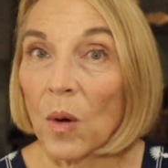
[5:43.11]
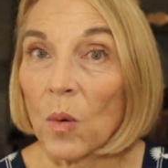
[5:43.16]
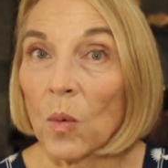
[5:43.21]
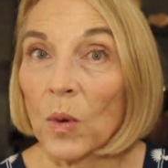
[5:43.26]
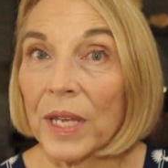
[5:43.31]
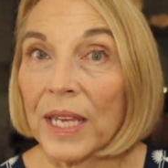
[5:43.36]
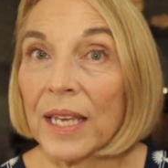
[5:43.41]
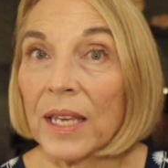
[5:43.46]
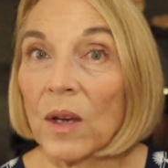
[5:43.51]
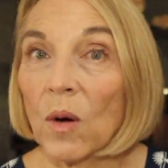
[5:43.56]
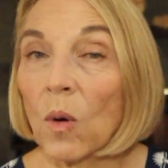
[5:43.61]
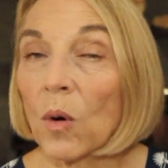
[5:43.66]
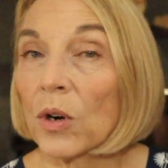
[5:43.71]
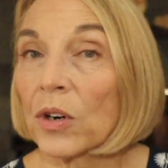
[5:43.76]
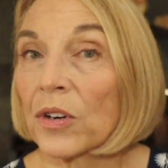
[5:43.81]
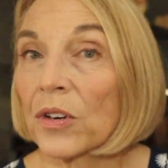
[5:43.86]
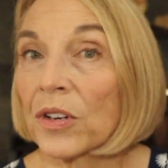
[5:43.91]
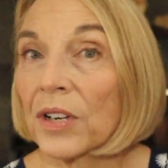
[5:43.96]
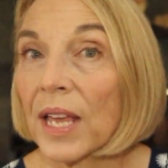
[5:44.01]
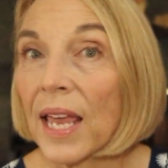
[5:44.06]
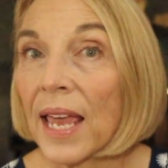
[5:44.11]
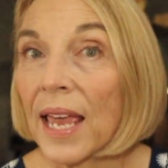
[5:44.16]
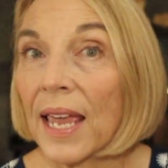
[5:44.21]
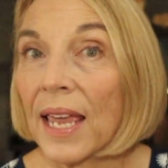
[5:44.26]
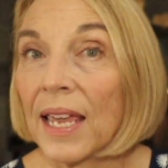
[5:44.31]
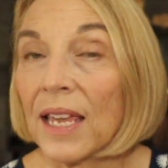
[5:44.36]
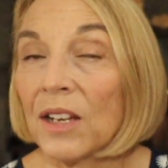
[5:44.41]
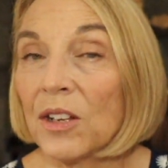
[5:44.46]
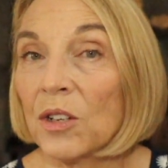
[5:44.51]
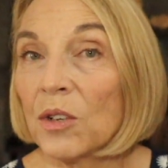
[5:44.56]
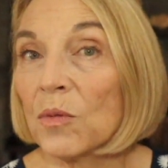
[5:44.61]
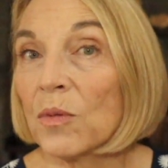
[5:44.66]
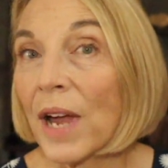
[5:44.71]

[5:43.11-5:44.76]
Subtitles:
we ordered a new